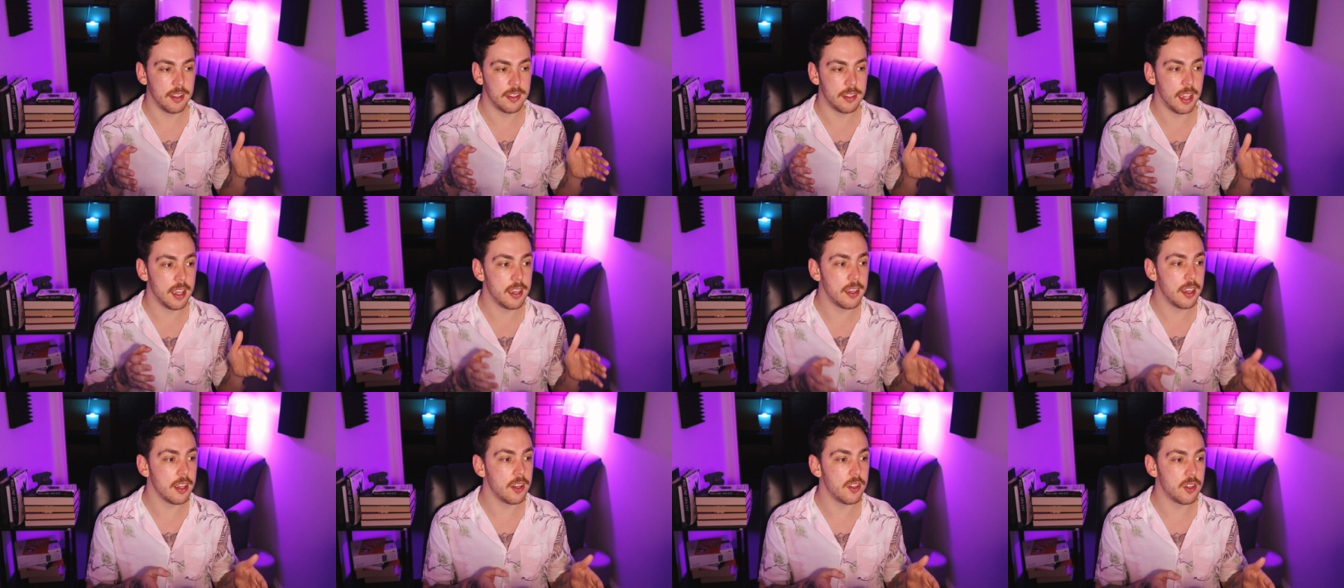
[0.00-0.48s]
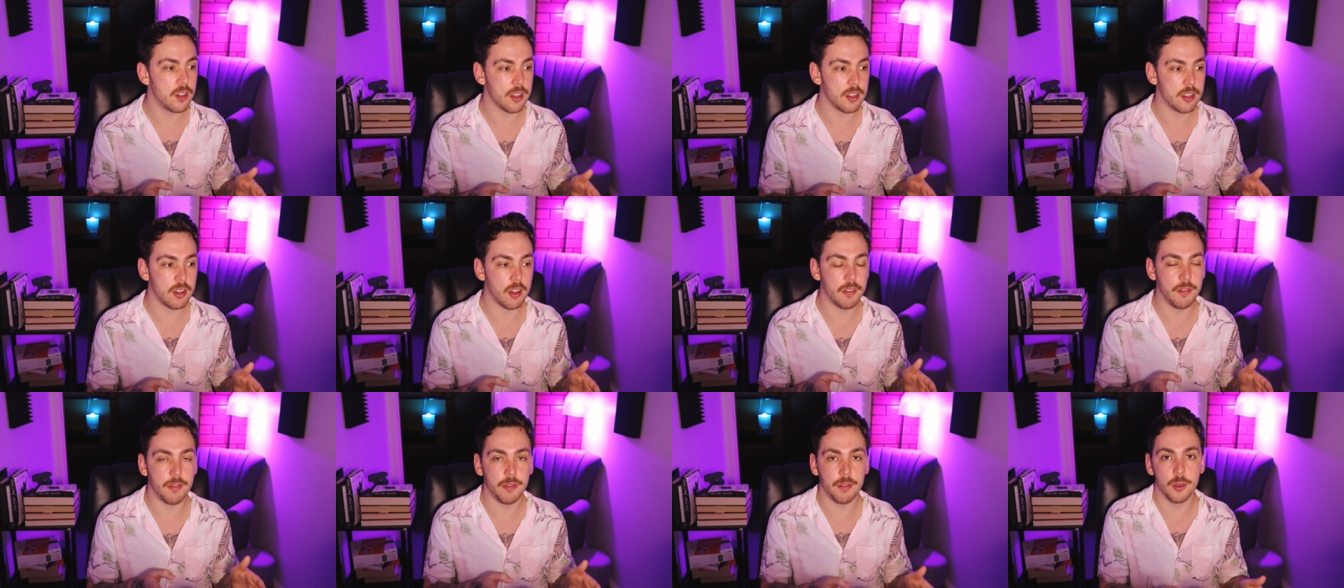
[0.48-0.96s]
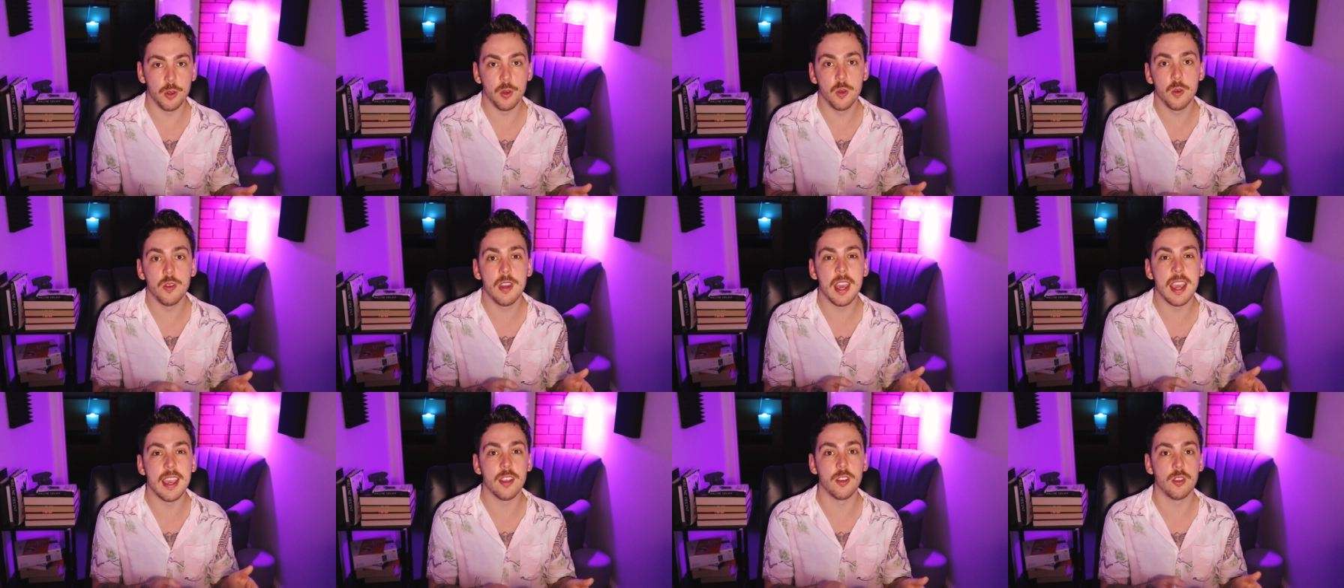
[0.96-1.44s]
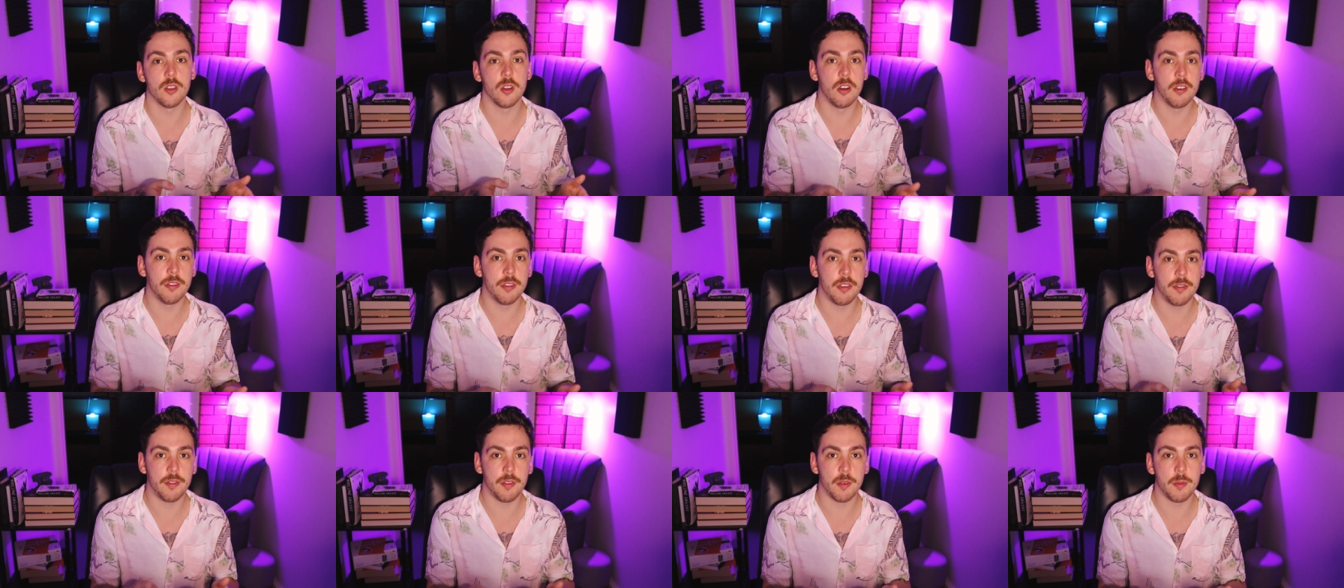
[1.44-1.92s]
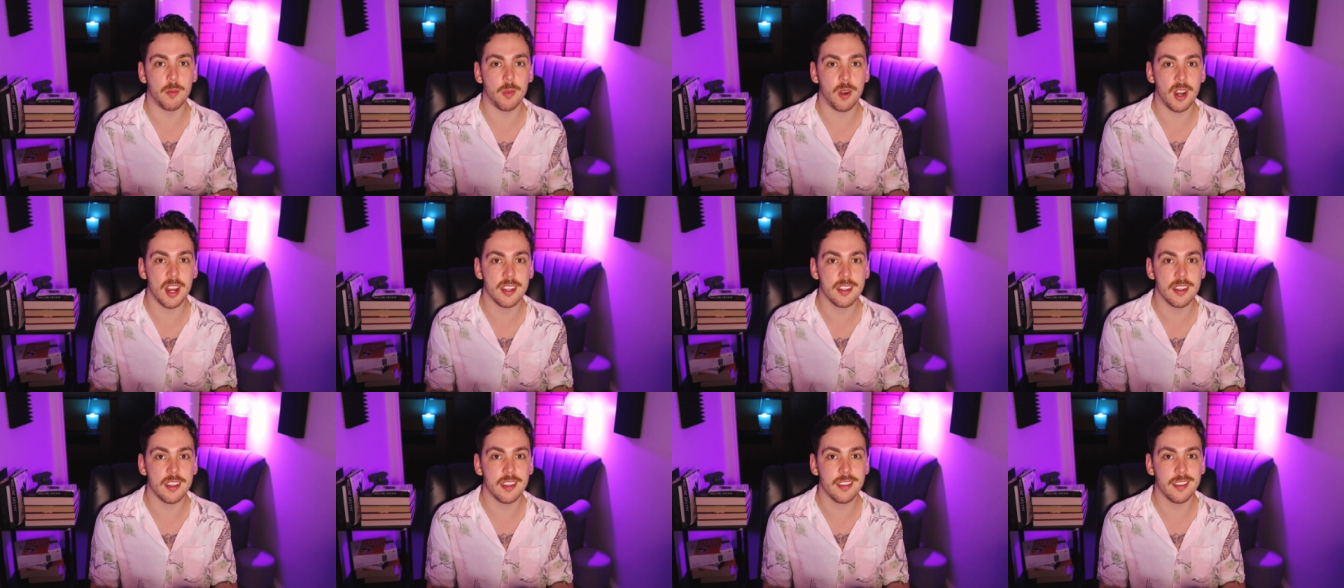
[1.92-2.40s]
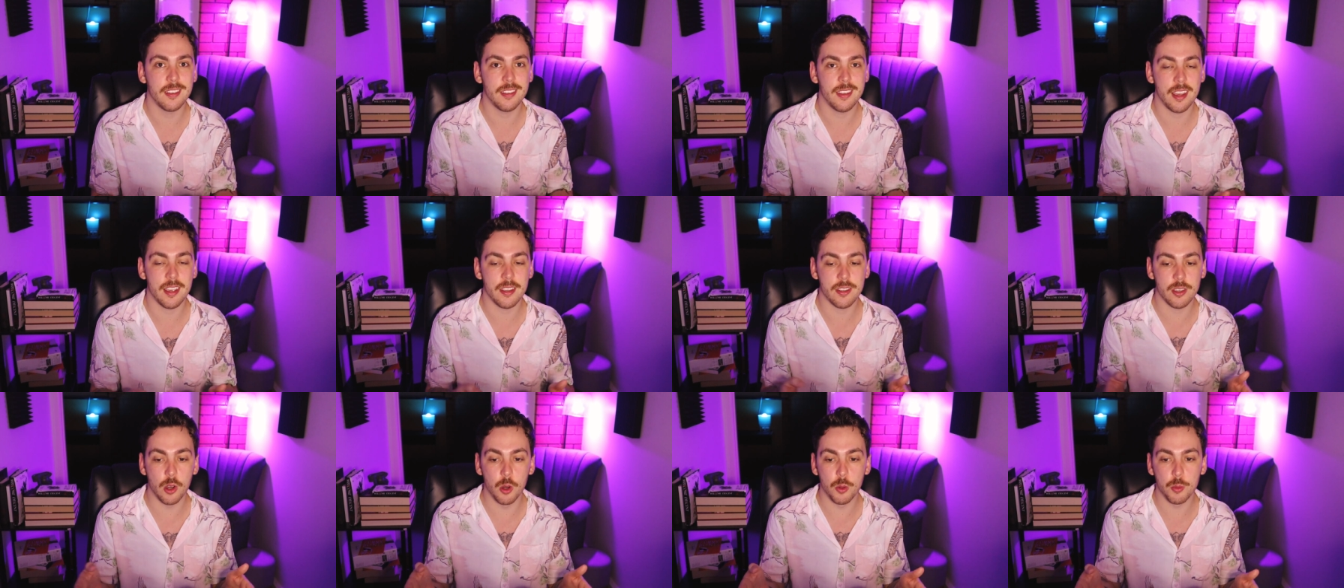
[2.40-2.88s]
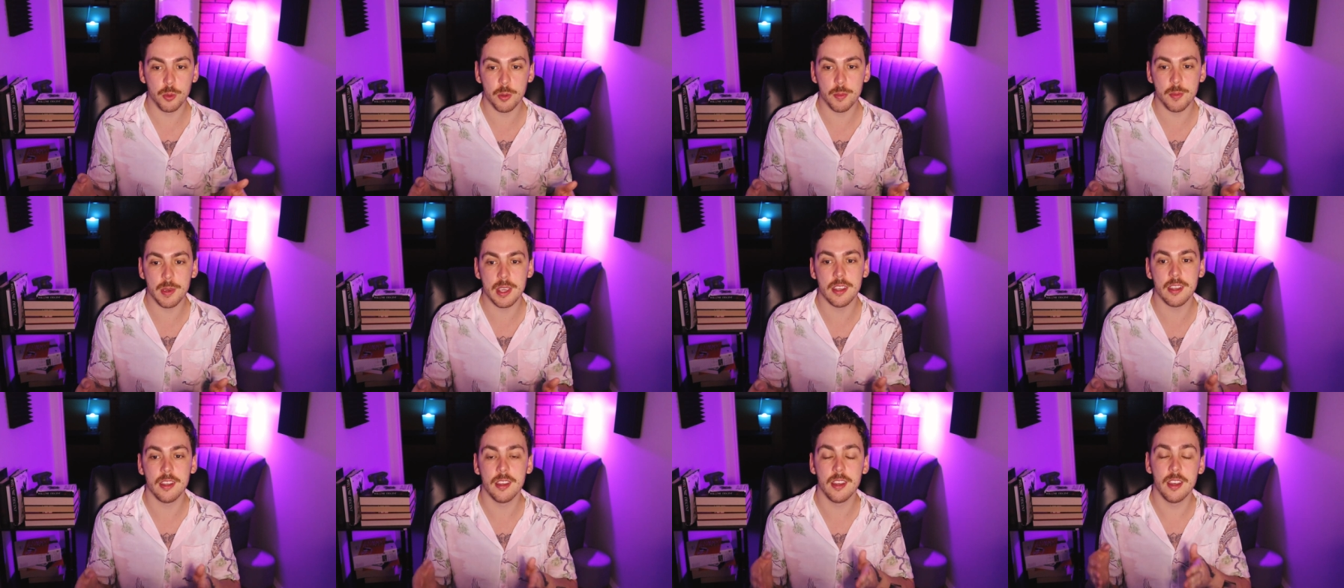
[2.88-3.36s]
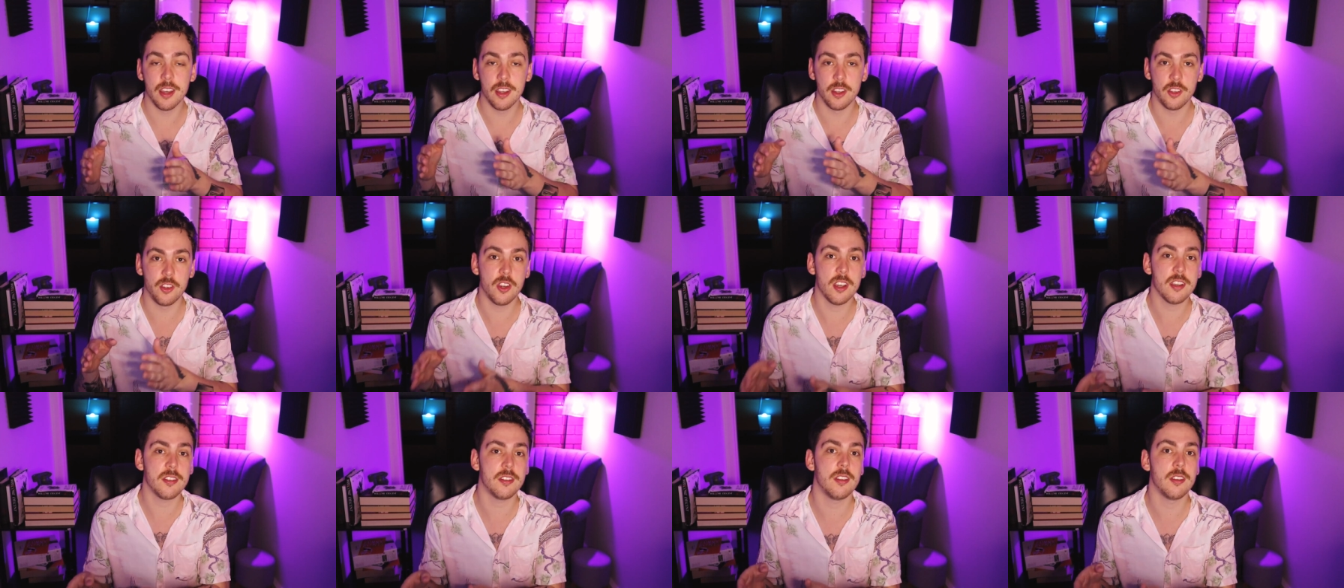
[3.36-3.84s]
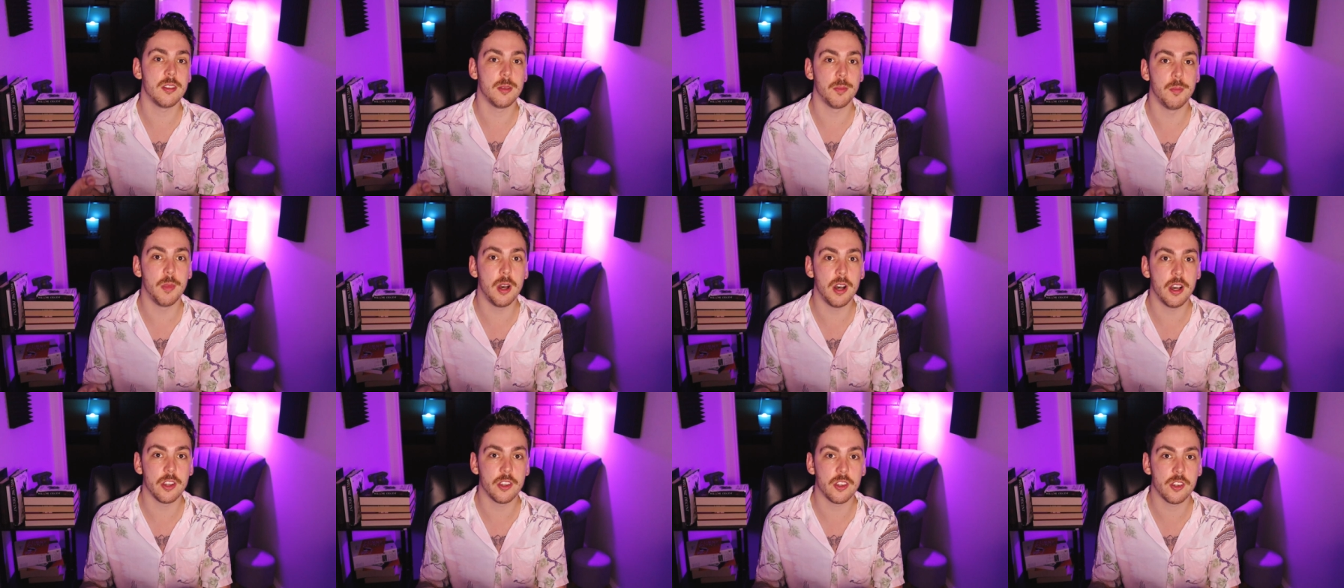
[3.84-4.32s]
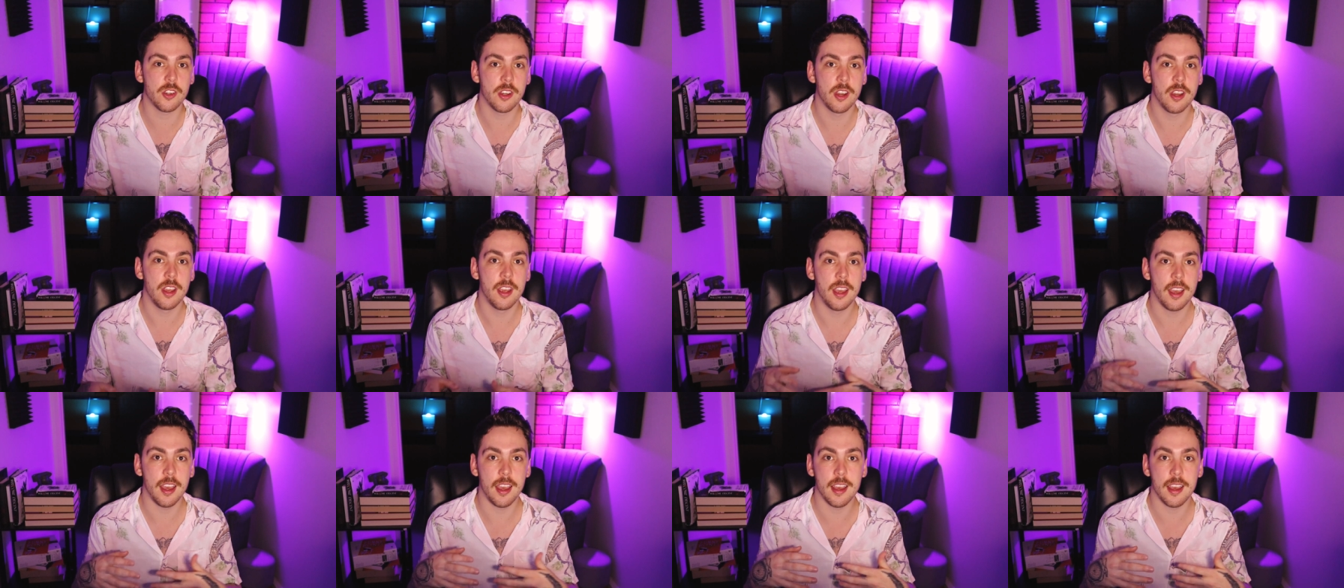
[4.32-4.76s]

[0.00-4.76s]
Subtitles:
taking just a few days off from writing has helped me just as much